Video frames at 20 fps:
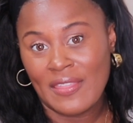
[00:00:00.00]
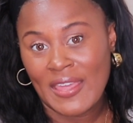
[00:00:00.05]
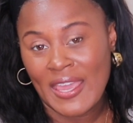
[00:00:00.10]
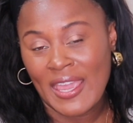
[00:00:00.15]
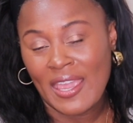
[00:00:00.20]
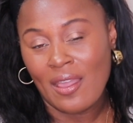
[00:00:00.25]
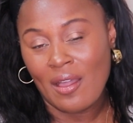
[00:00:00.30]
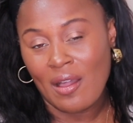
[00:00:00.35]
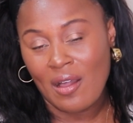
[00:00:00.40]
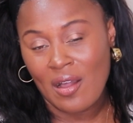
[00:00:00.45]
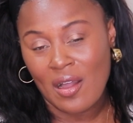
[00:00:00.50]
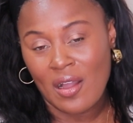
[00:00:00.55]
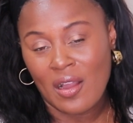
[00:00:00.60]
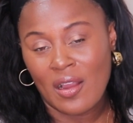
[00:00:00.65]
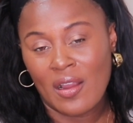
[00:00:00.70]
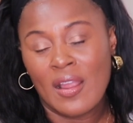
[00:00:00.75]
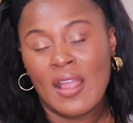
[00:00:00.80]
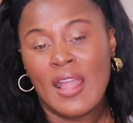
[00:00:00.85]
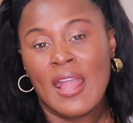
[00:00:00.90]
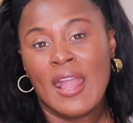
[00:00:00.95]
They
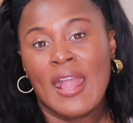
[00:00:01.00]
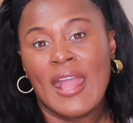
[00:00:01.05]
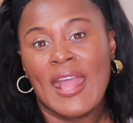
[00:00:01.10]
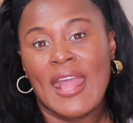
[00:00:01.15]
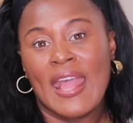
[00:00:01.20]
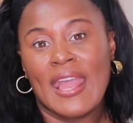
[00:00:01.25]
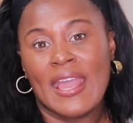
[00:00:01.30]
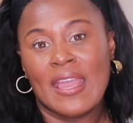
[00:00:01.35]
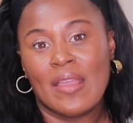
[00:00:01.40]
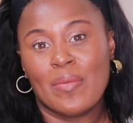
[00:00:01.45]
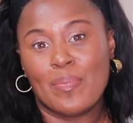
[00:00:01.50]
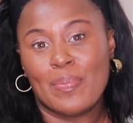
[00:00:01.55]
are a